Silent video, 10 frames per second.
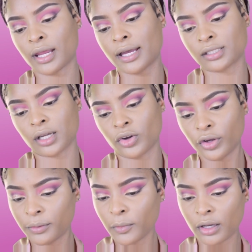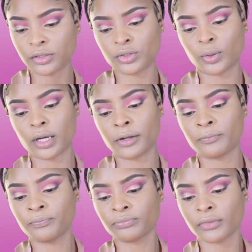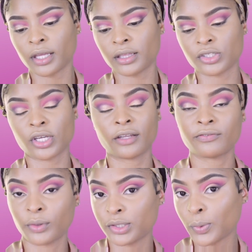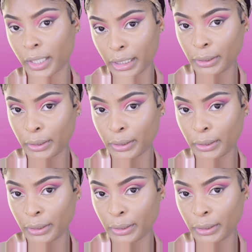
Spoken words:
as a cream contour in the shade 420.